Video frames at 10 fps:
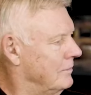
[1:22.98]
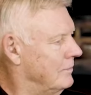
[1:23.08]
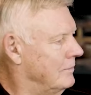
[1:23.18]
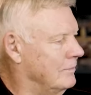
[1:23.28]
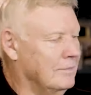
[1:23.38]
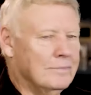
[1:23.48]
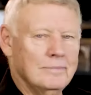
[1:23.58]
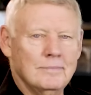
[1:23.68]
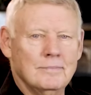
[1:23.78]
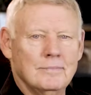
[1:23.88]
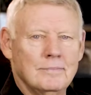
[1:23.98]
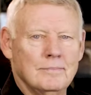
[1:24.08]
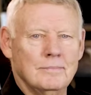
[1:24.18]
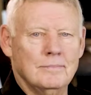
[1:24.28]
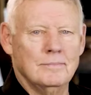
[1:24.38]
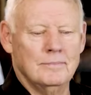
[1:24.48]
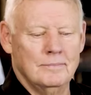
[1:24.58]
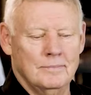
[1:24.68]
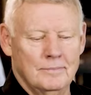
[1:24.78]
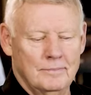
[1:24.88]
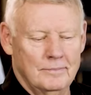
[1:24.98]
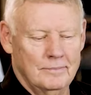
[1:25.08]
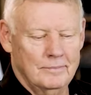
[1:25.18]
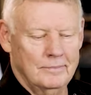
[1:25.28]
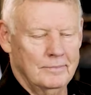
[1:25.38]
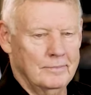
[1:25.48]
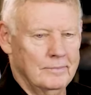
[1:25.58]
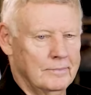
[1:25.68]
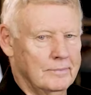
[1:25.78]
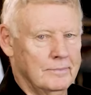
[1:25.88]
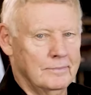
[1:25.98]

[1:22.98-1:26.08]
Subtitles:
No words are spoken by the person on screen.